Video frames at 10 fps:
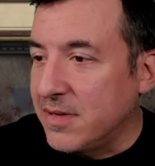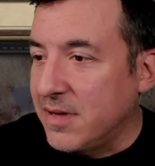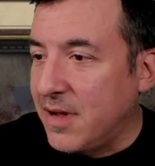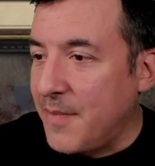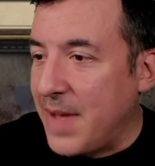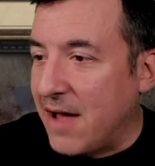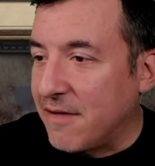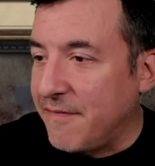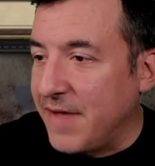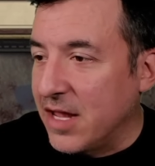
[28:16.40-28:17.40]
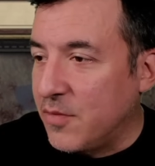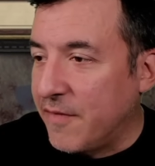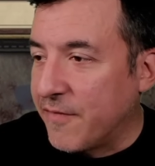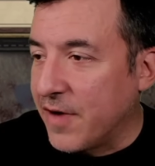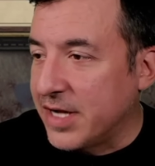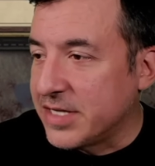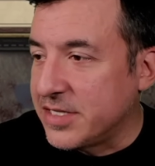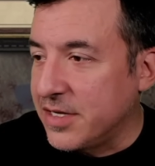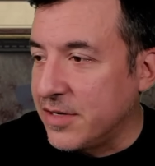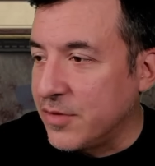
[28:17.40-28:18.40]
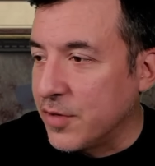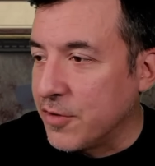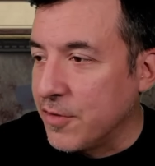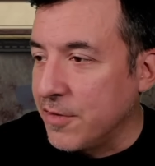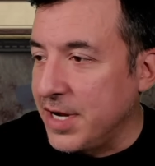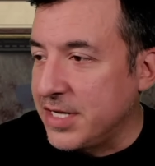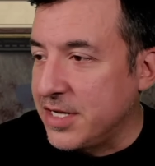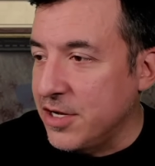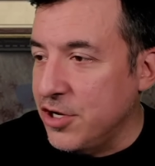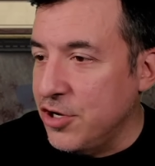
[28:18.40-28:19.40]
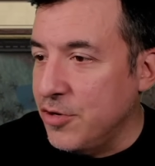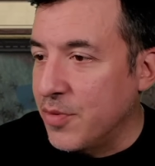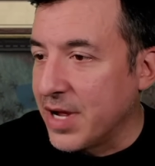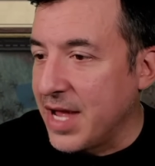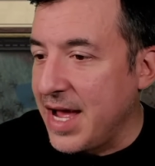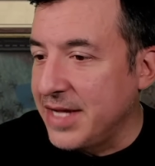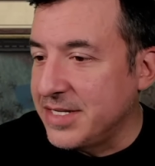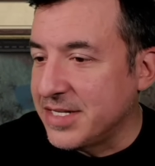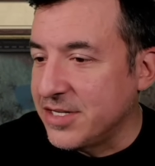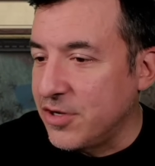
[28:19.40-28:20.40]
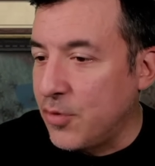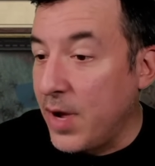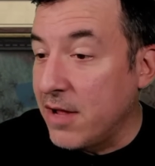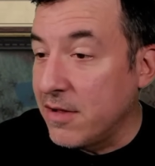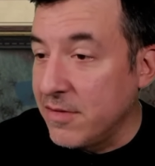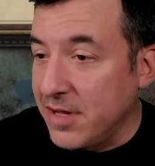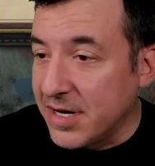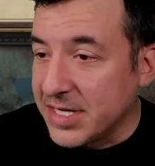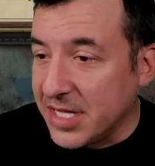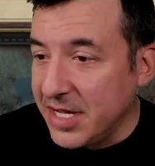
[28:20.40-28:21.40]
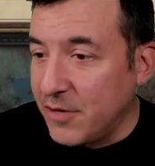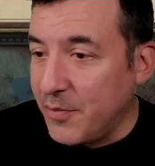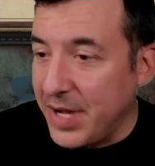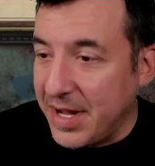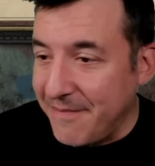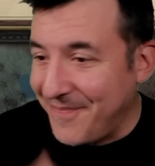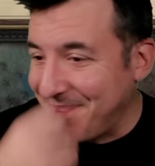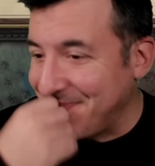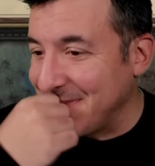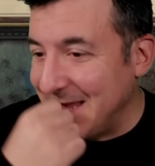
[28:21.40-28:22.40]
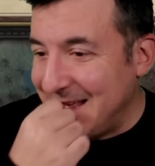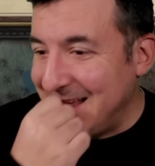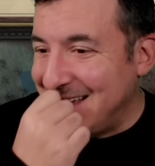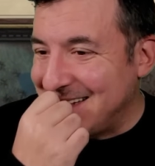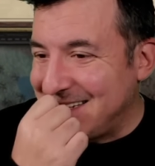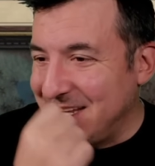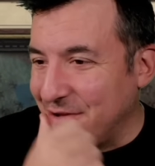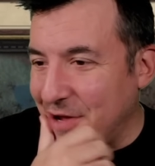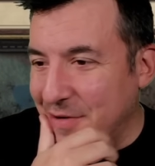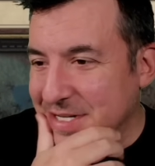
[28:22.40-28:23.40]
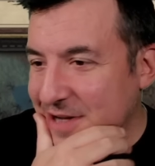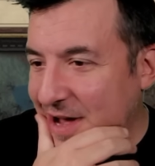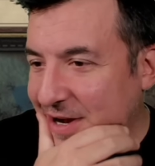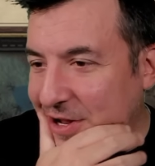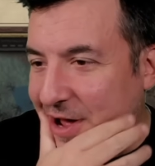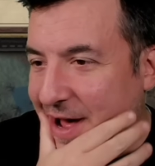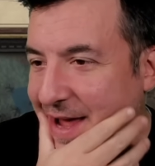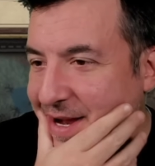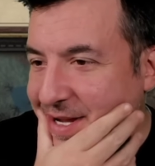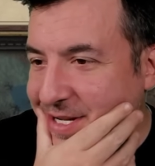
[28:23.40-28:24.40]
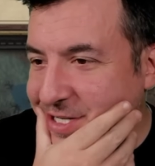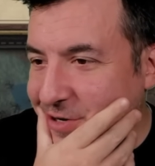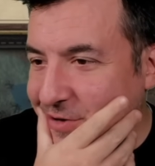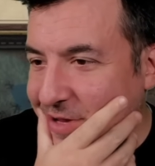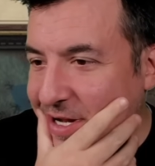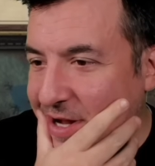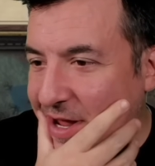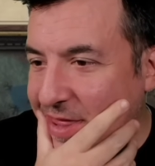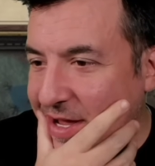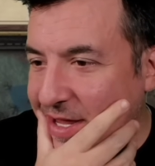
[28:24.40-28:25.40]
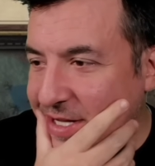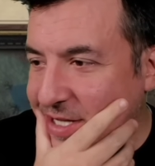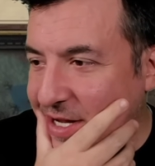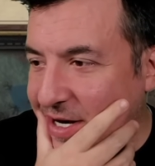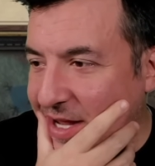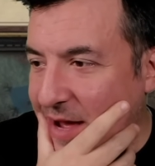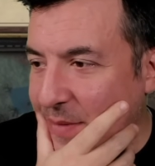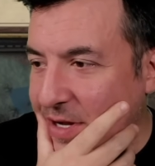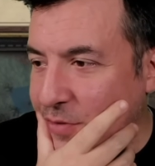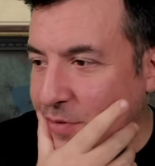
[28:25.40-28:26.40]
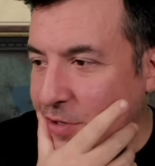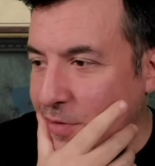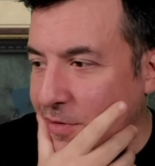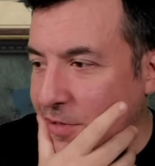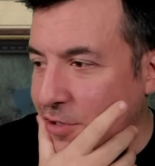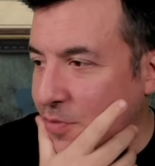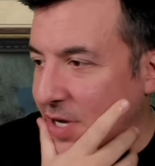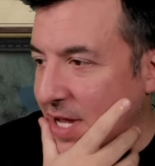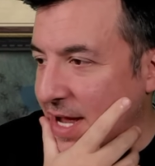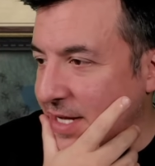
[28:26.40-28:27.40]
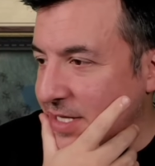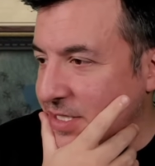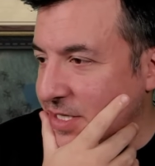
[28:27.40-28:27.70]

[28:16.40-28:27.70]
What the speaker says: amount available for us to recruit into new brigades is, well, there's a little bit. Still, though, it's not a lot. It's certainly nothing that's going to allow me to recruit new brigades.